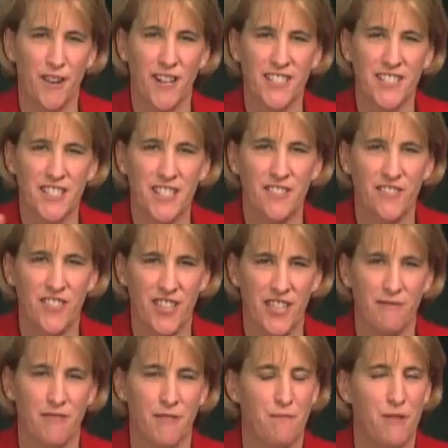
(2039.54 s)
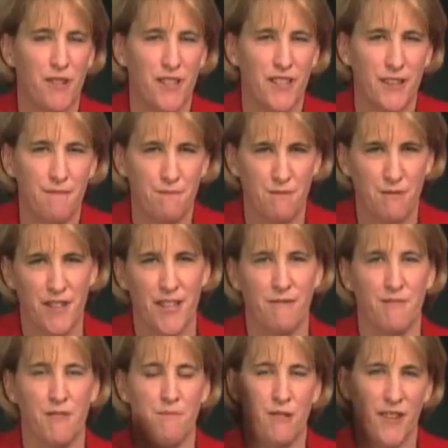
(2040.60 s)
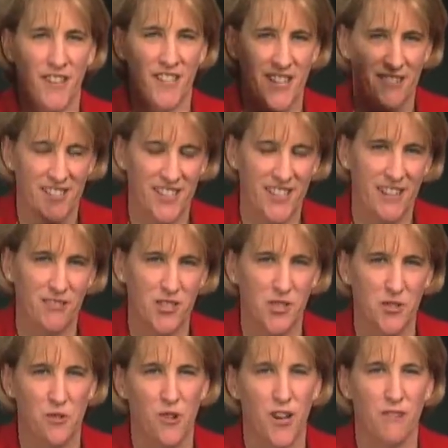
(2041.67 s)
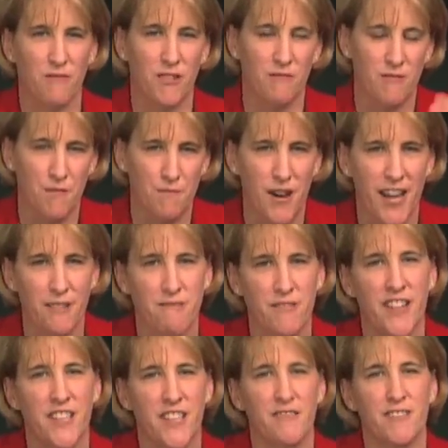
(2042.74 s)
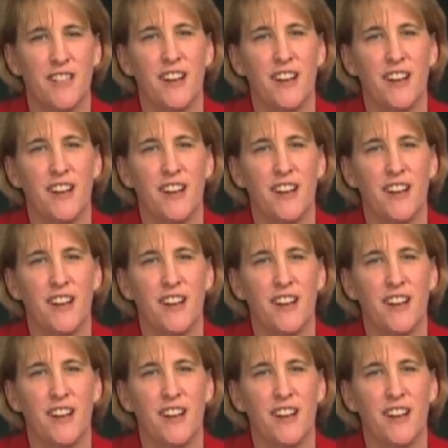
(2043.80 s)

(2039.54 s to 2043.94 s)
it on TV, we'll put it in print, we'll put it out in outdoor, we'll buy radio